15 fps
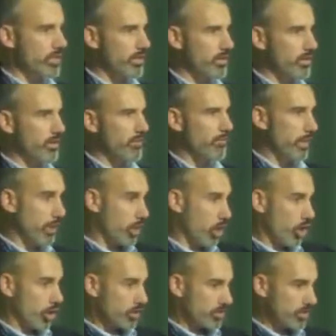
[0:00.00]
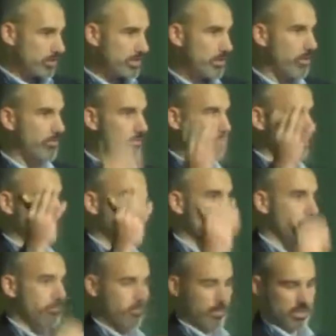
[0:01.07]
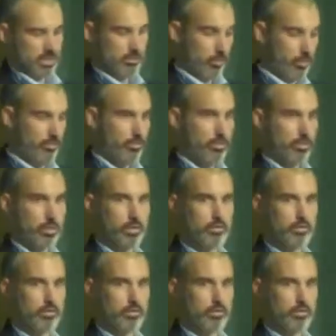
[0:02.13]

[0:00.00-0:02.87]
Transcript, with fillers: transferred via my car to my cell phone,